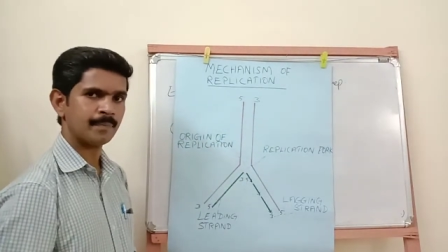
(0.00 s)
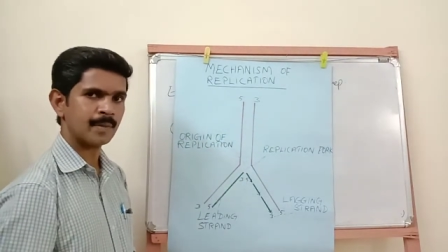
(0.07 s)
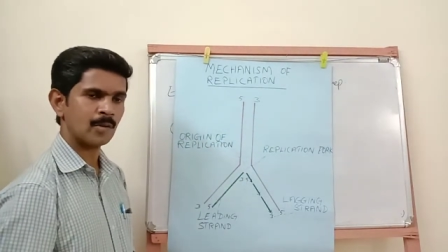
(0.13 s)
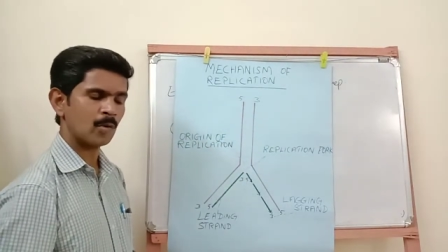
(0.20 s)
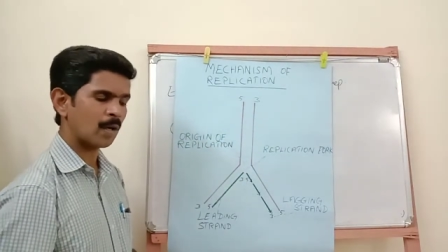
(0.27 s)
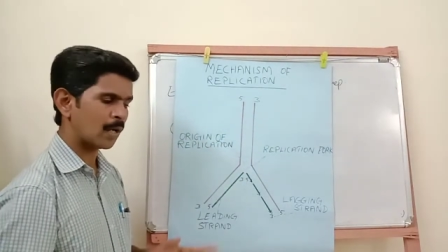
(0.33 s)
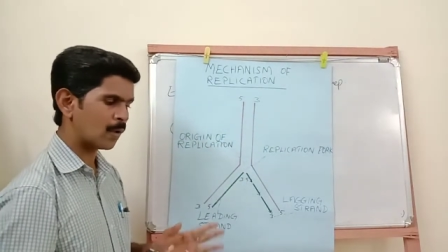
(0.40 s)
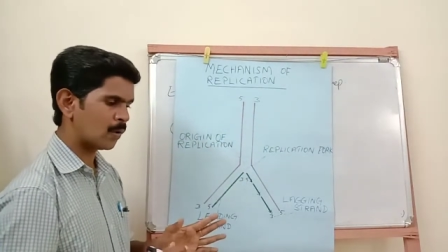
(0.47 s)

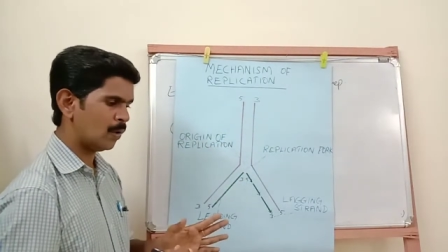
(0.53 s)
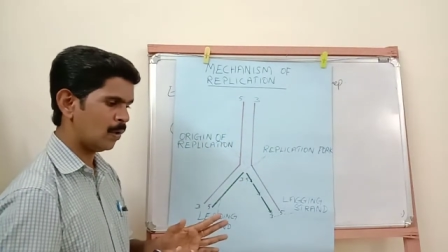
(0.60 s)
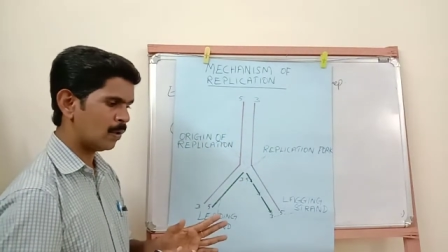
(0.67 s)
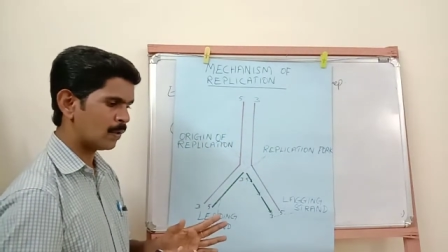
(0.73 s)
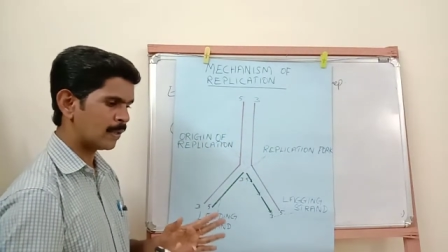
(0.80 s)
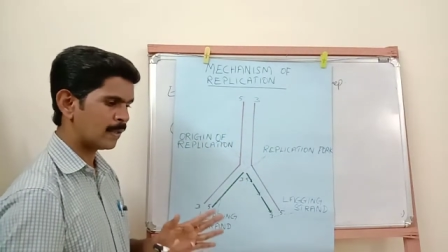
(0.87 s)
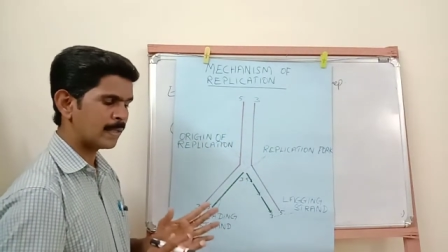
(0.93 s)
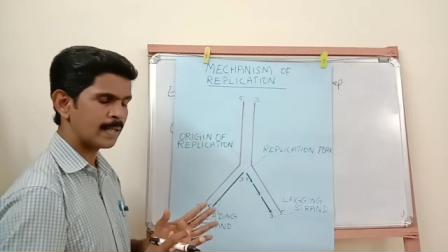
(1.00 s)
You all
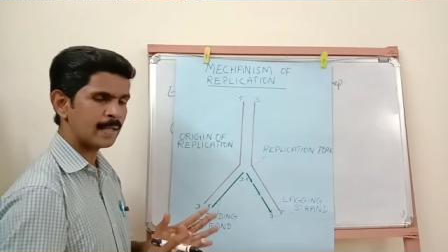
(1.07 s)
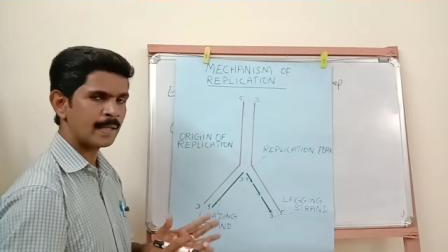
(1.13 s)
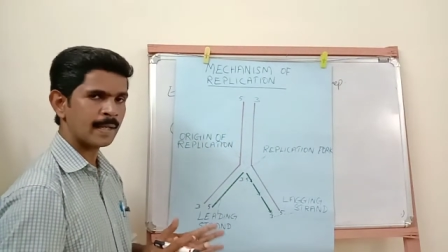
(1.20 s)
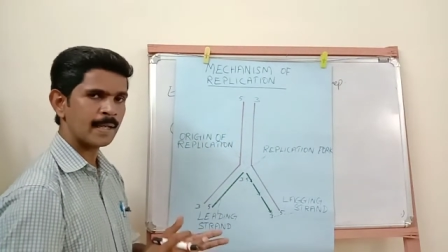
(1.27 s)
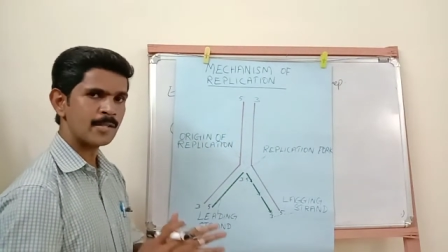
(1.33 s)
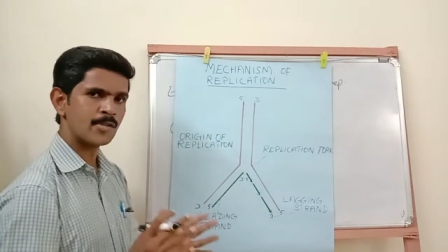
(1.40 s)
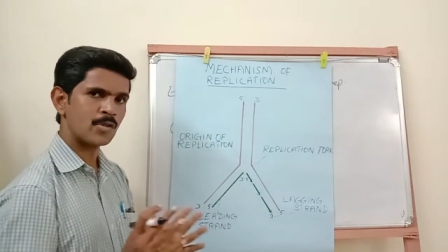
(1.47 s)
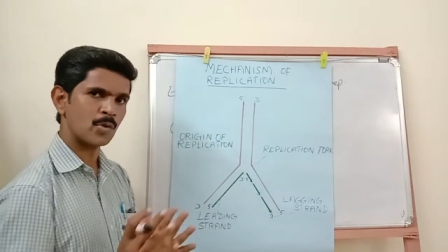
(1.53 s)
know the DNA
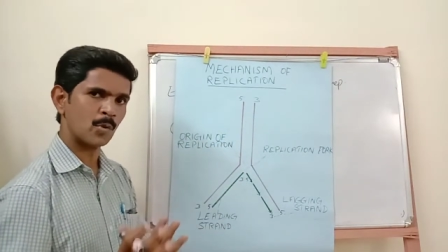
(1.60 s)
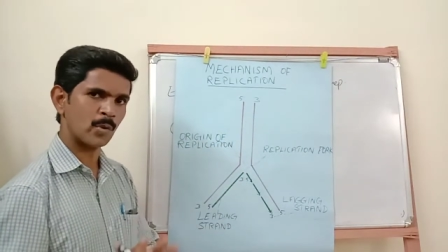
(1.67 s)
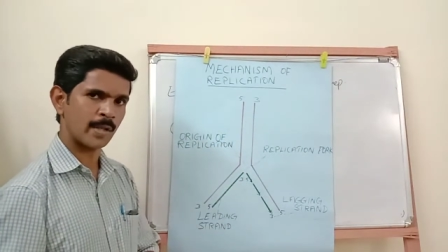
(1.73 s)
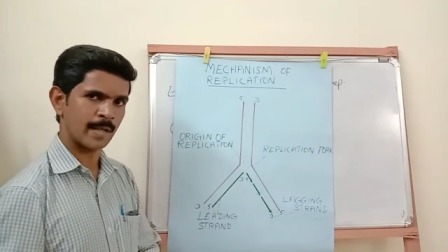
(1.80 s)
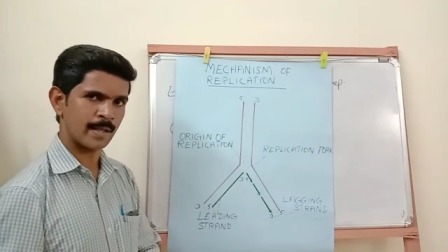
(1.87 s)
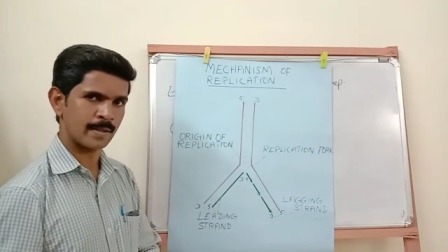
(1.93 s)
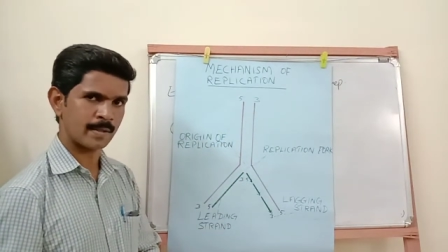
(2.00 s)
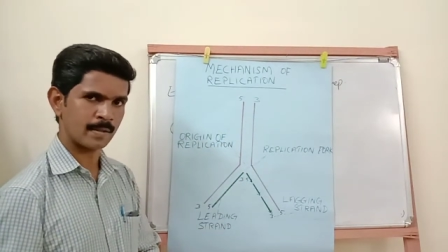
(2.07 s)
has 2
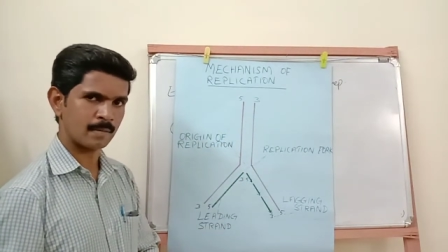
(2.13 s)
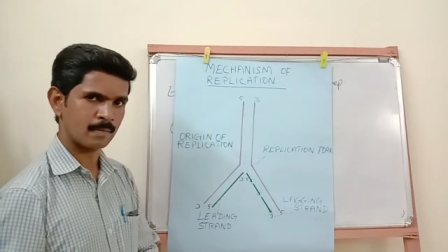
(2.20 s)
ends.